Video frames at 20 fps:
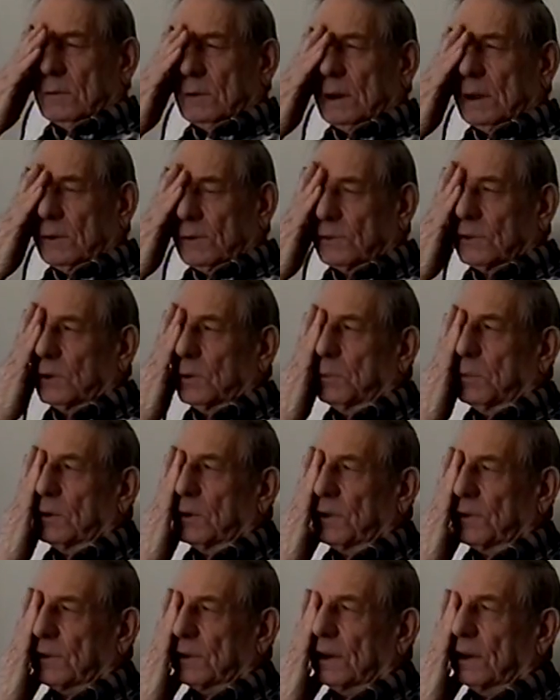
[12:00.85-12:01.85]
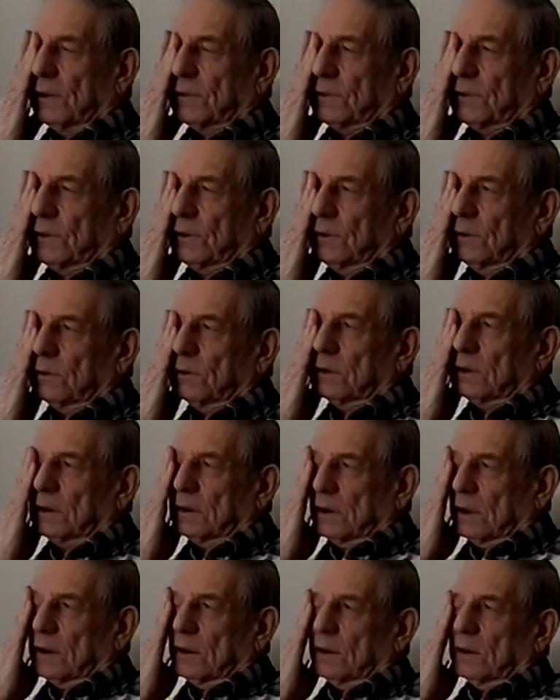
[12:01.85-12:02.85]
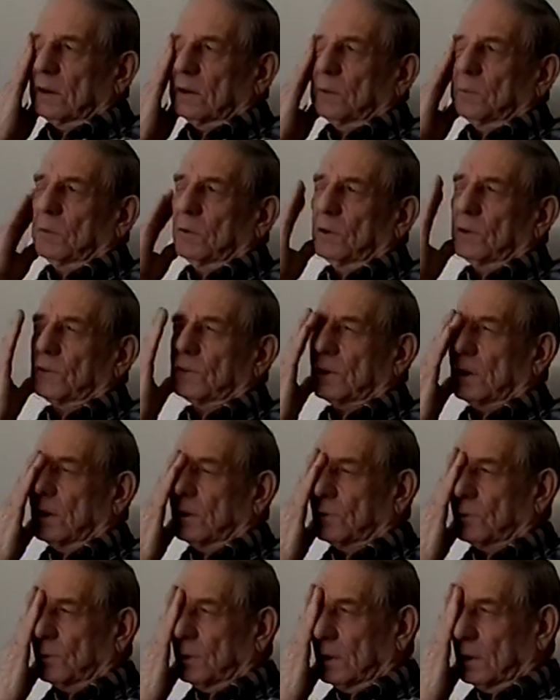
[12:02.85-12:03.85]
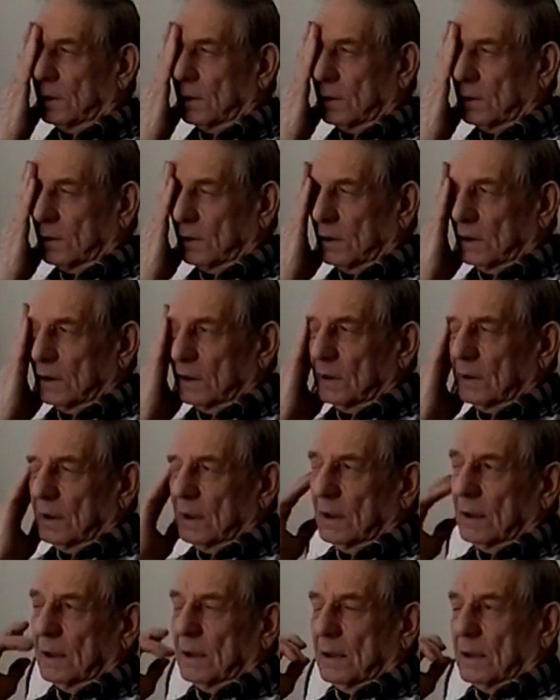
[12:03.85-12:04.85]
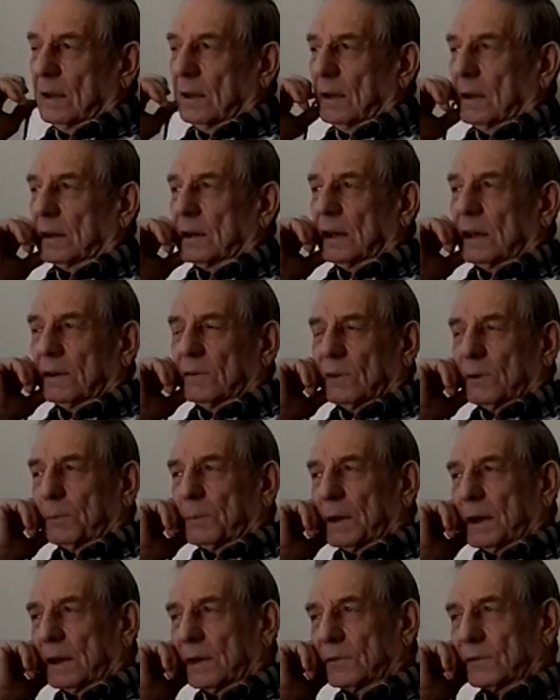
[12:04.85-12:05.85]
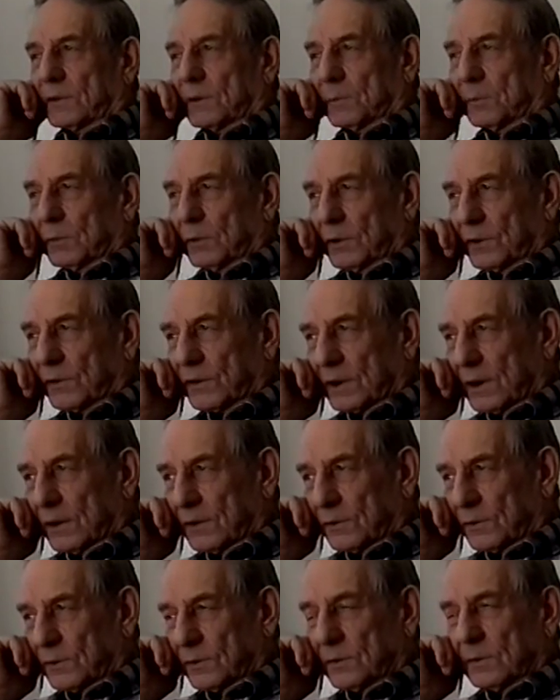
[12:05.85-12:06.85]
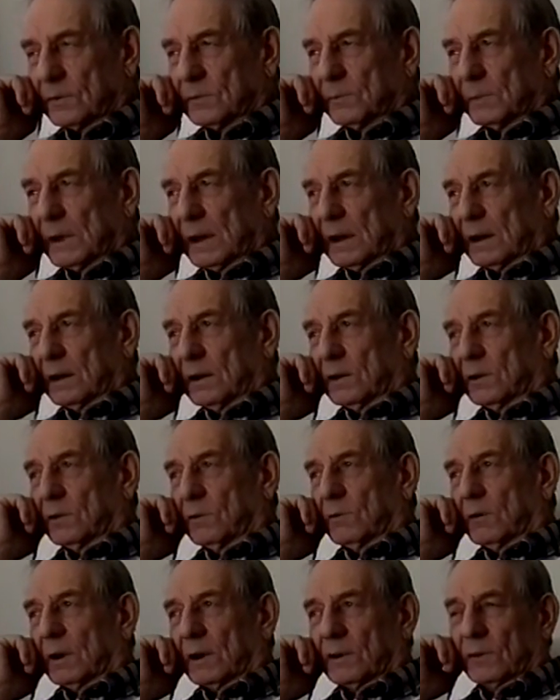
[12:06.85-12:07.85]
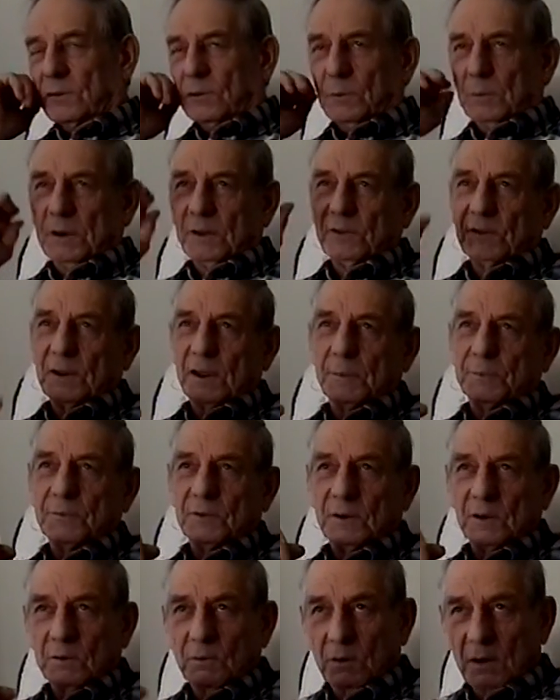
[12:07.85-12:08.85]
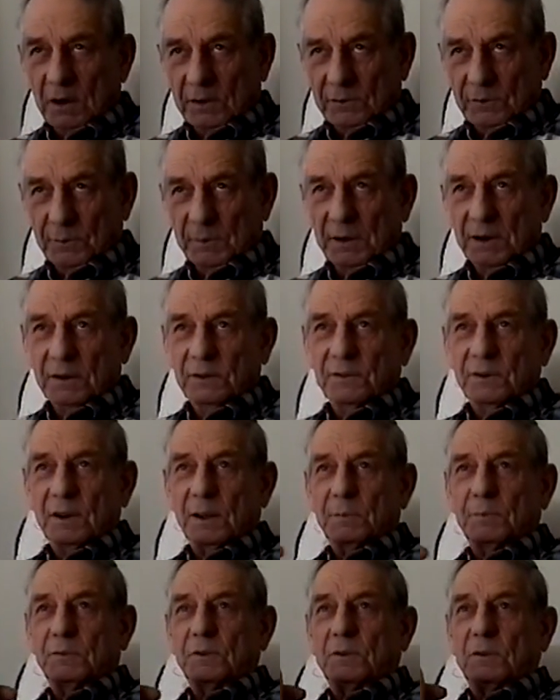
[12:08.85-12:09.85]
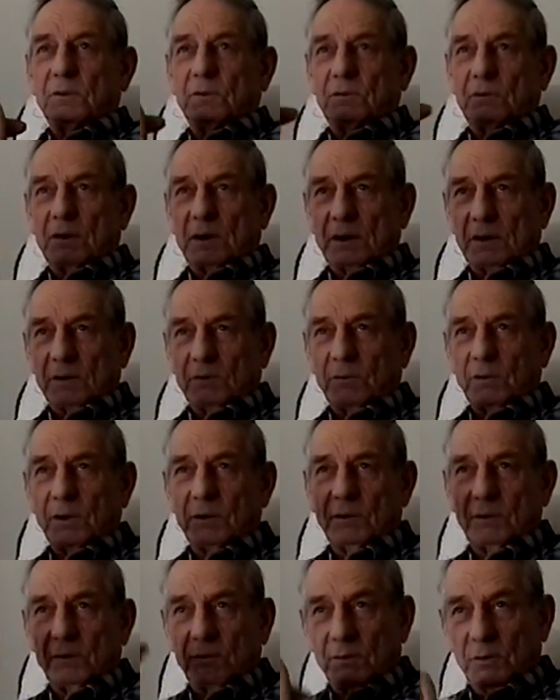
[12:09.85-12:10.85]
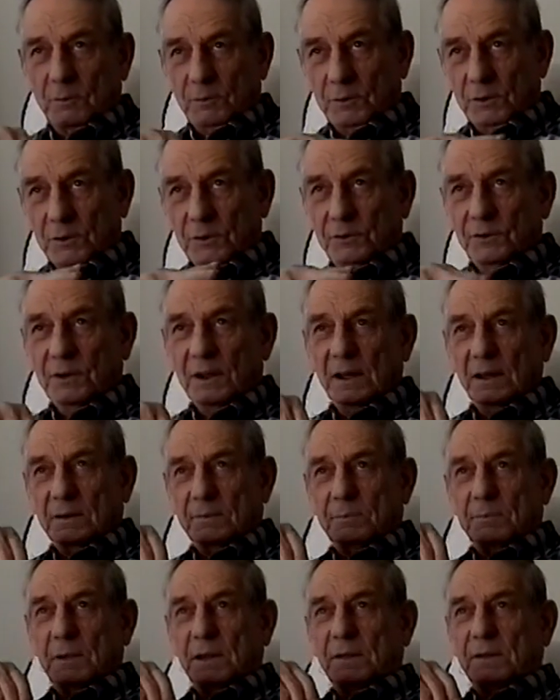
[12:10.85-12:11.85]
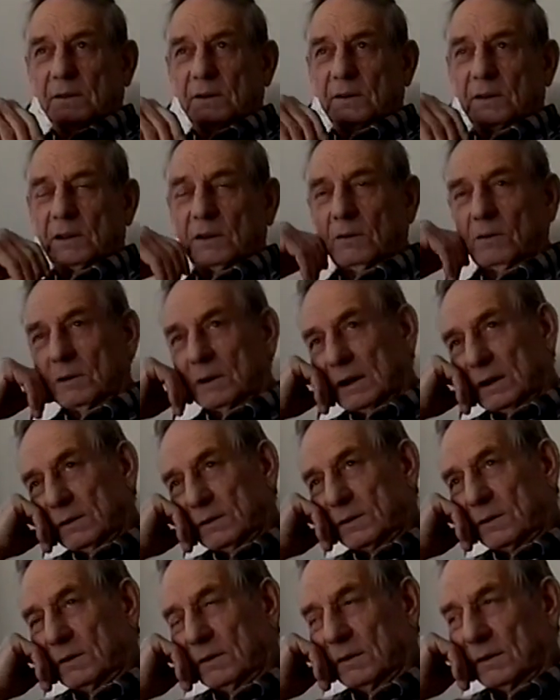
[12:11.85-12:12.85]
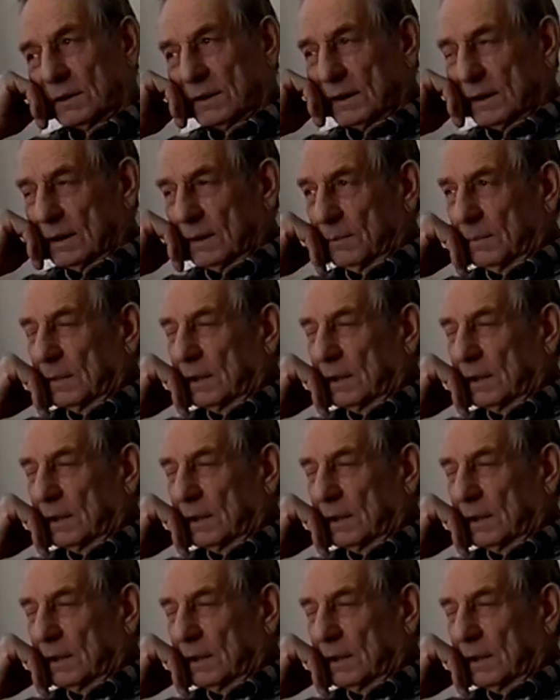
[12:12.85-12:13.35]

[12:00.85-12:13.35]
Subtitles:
I was in the Boy Scouts too, and in the Boy Scouts we learned a kind of a pace that Boy Scouts made. You'd run so many steps and then walk so many steps, you know, and run, and we would use that method to going out there all the time.